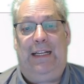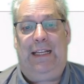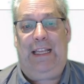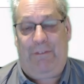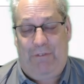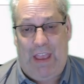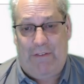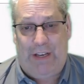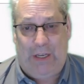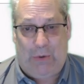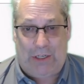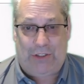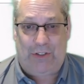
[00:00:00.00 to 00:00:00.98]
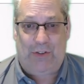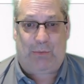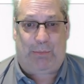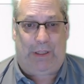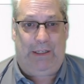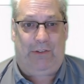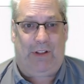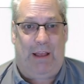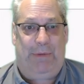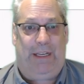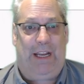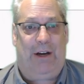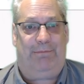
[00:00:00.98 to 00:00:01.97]
if you have any questions, please let
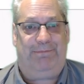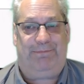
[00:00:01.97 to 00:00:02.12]
me know.